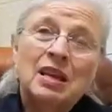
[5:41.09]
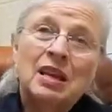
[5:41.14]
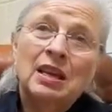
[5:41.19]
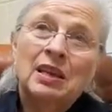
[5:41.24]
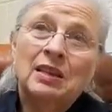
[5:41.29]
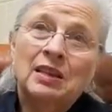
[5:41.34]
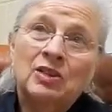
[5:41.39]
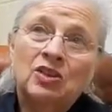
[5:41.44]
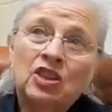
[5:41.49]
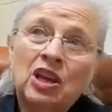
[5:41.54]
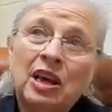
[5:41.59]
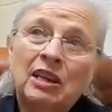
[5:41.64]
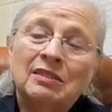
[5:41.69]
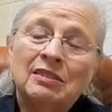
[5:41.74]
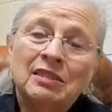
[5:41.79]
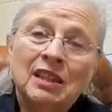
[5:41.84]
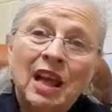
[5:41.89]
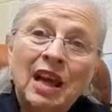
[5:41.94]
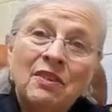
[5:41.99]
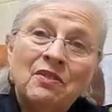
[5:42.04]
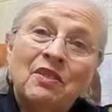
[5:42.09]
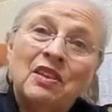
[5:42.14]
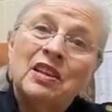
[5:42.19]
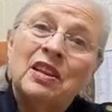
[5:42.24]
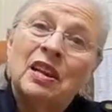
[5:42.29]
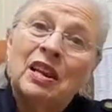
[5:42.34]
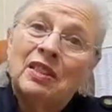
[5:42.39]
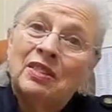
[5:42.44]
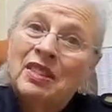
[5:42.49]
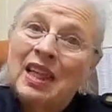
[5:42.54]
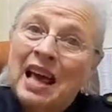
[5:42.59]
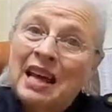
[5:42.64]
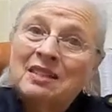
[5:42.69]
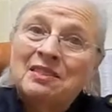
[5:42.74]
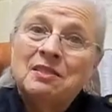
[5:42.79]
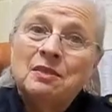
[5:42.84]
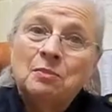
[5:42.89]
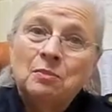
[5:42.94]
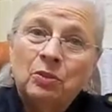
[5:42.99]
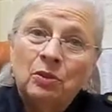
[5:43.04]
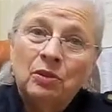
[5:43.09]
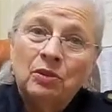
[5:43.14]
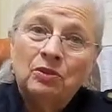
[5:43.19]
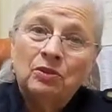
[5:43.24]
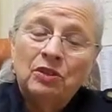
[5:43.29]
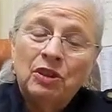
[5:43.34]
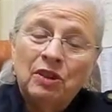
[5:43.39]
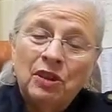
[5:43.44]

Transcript: in a child's life, and that's important